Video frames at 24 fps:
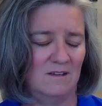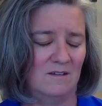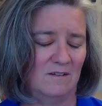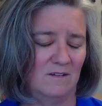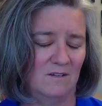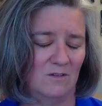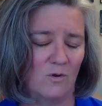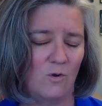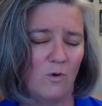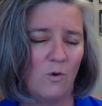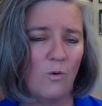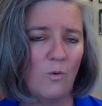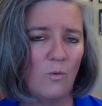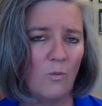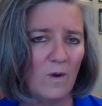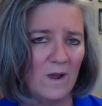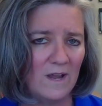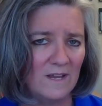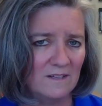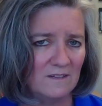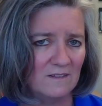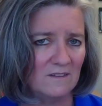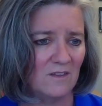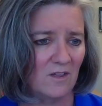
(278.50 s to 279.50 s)

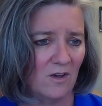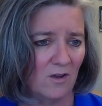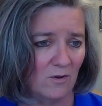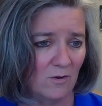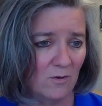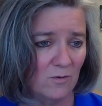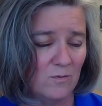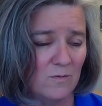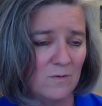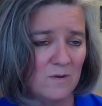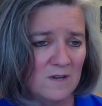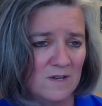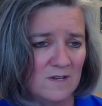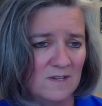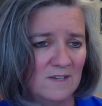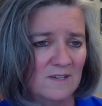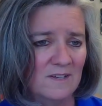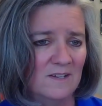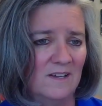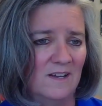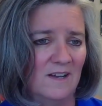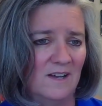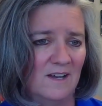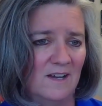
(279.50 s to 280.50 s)
quite low.
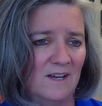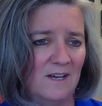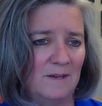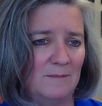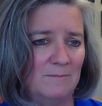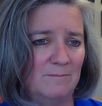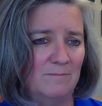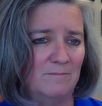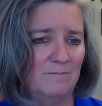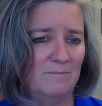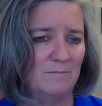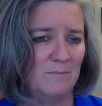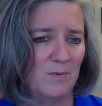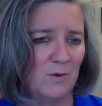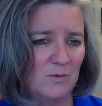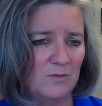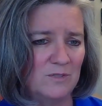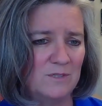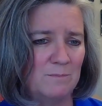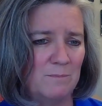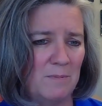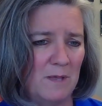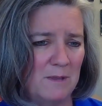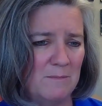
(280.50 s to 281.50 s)

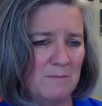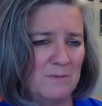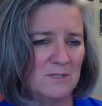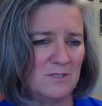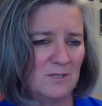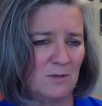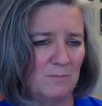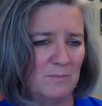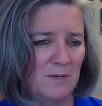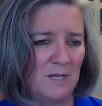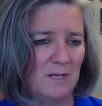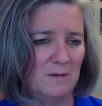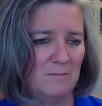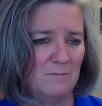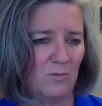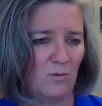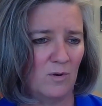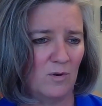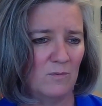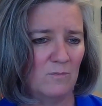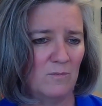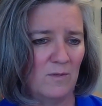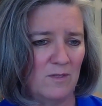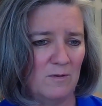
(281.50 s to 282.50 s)
Most babies are being
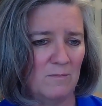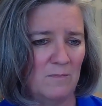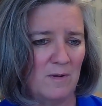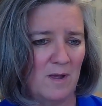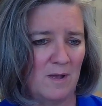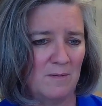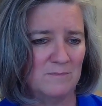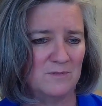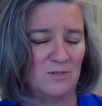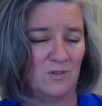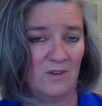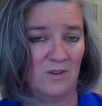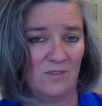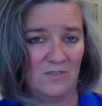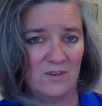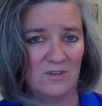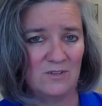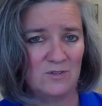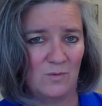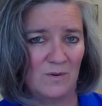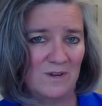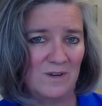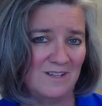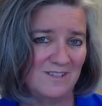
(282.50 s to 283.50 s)
born when their moms are in their
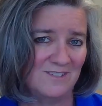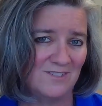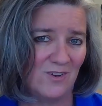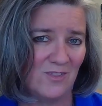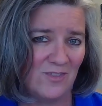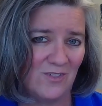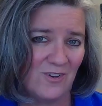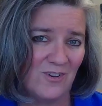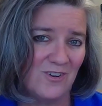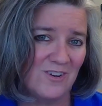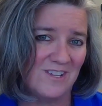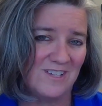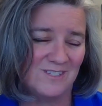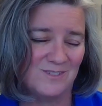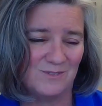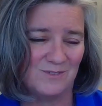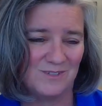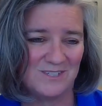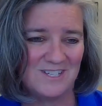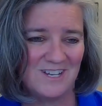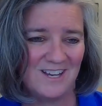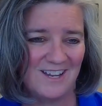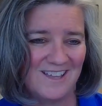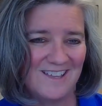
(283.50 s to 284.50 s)
20s or 30s,
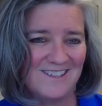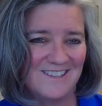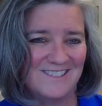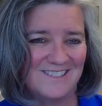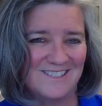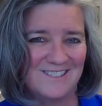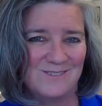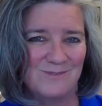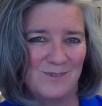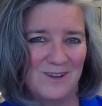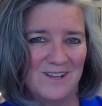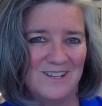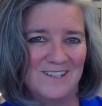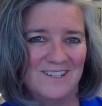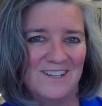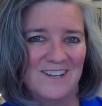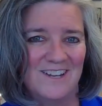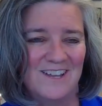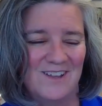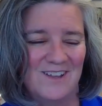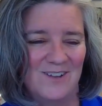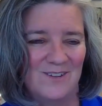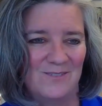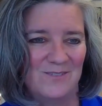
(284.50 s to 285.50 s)
which I guess is what
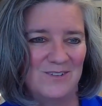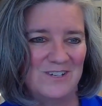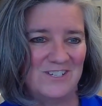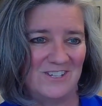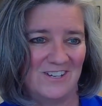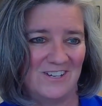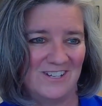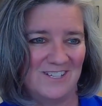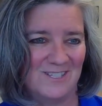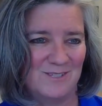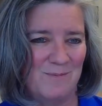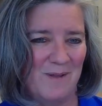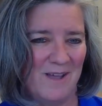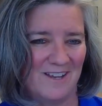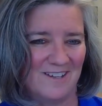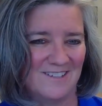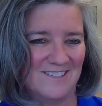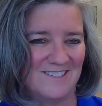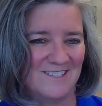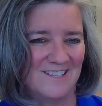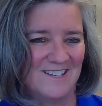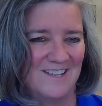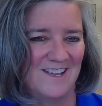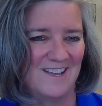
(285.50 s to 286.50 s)
we should
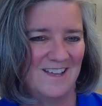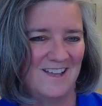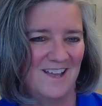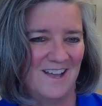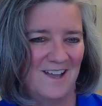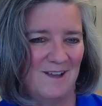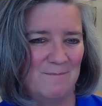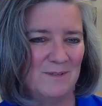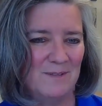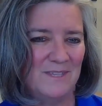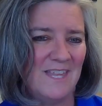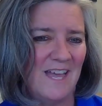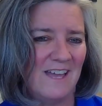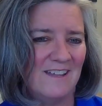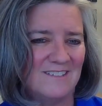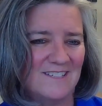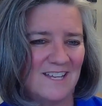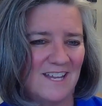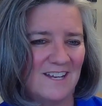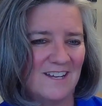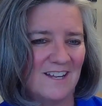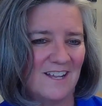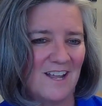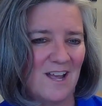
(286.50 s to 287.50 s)
expect. But that
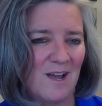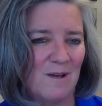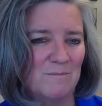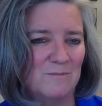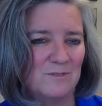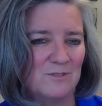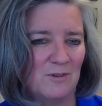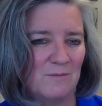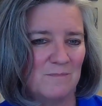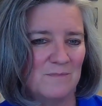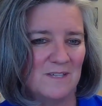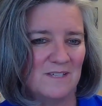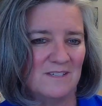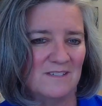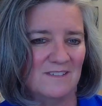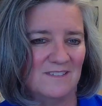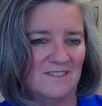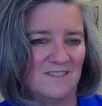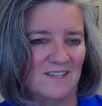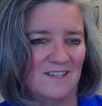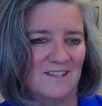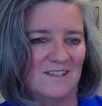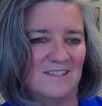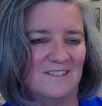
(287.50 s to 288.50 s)
data comes from the
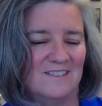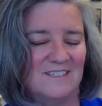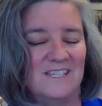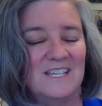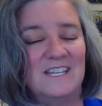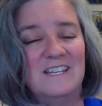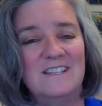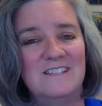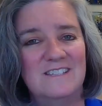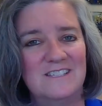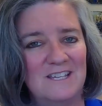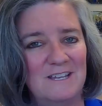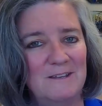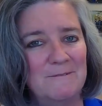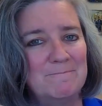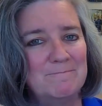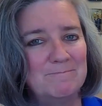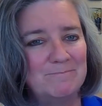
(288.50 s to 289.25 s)
CDC.